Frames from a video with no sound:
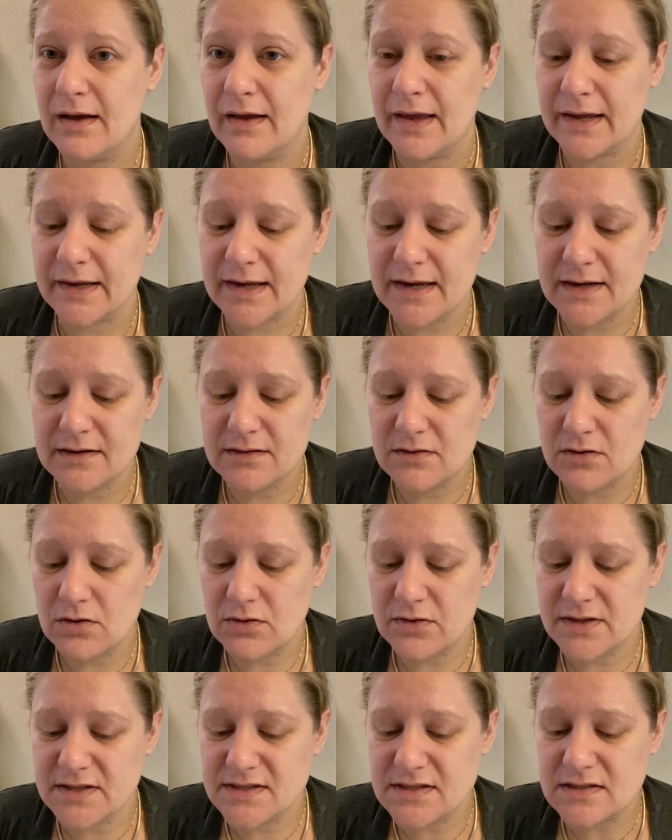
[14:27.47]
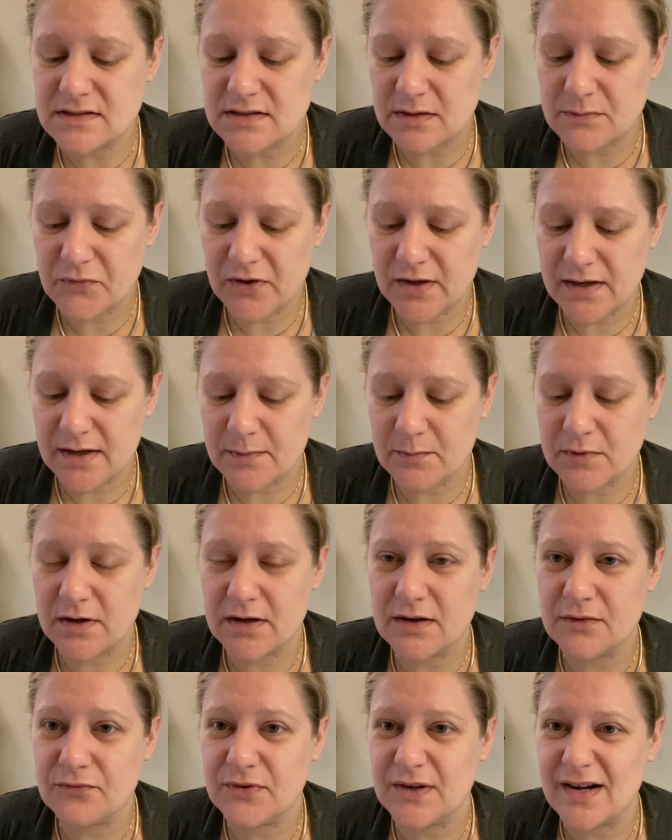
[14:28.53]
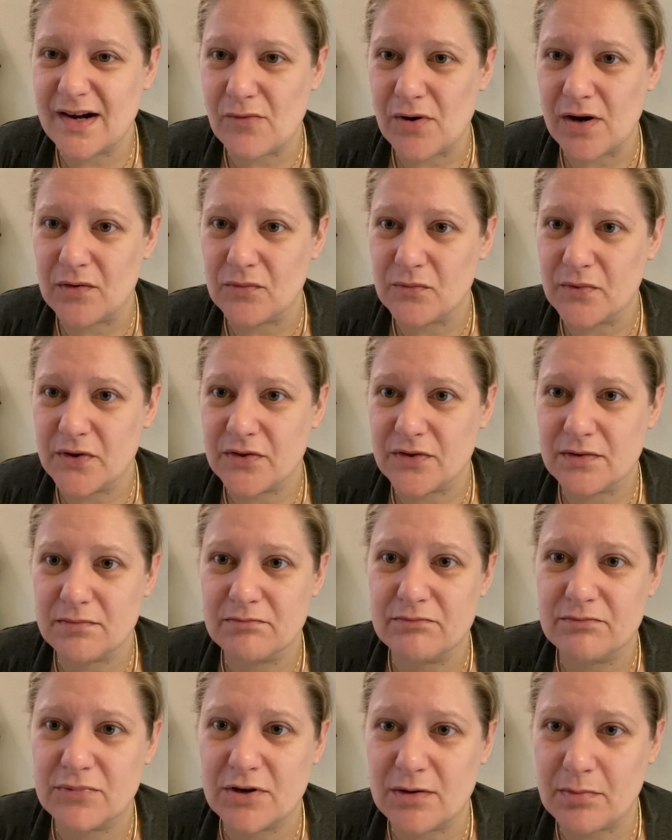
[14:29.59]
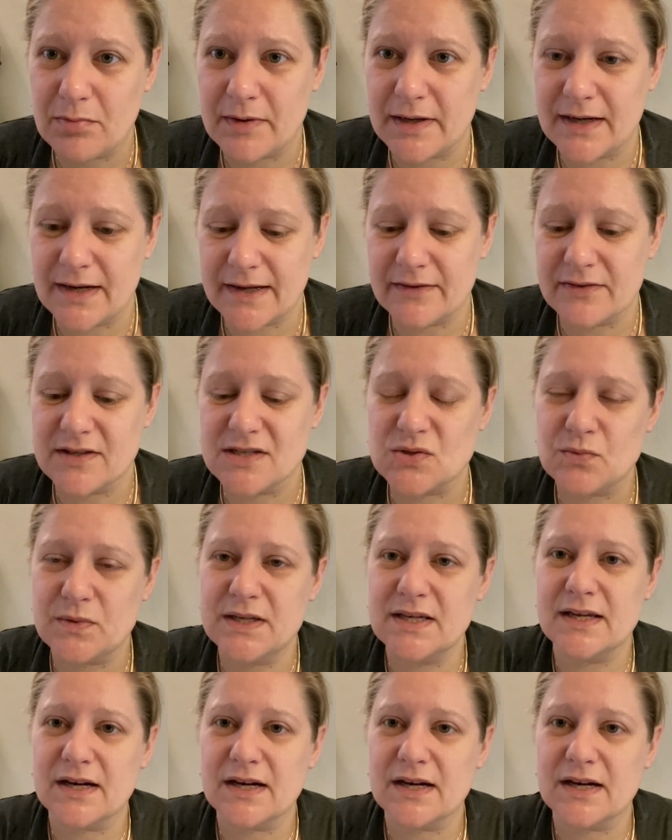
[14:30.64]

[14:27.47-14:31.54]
Again, all this is something I'm gonna fiddle around with probably like this week,